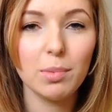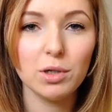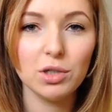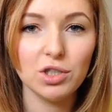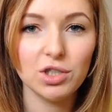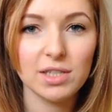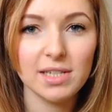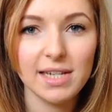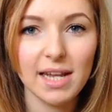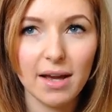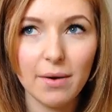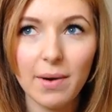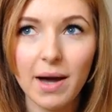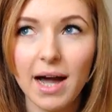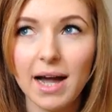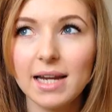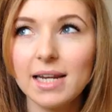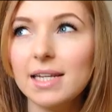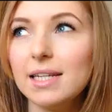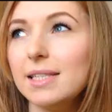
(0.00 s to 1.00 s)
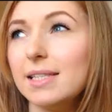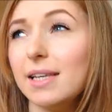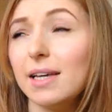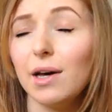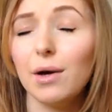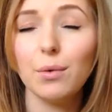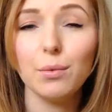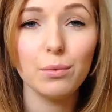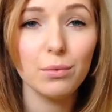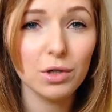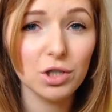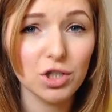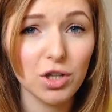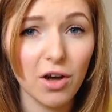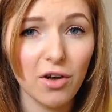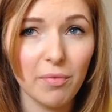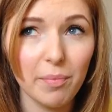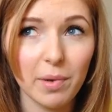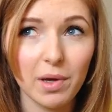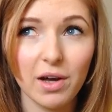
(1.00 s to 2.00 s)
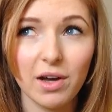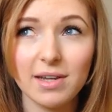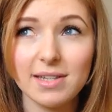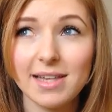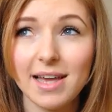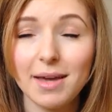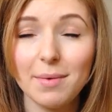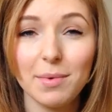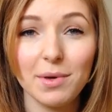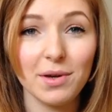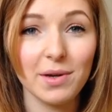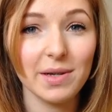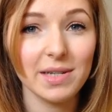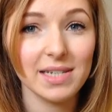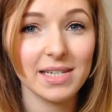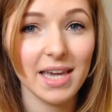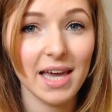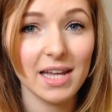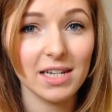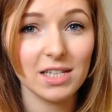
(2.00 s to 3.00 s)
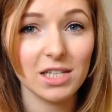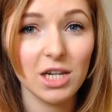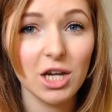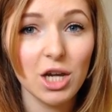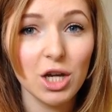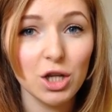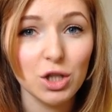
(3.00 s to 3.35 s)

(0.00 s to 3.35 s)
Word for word: but just now I need to rush off because I'm going to get